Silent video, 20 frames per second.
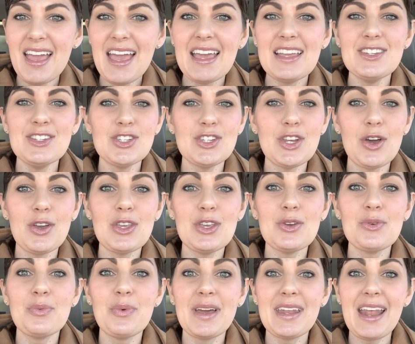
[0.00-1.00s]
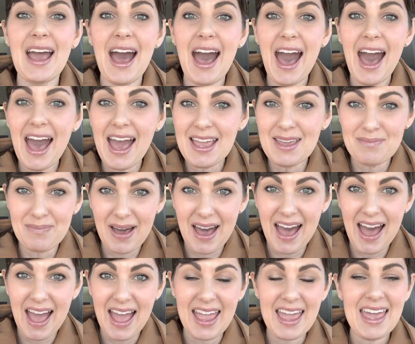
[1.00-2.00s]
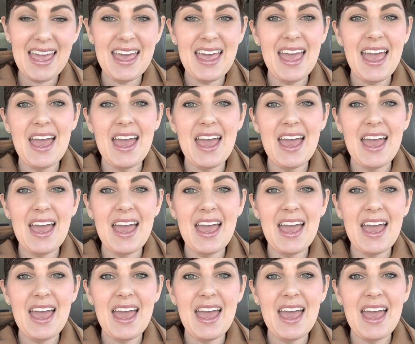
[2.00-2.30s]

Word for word: and show you what I buy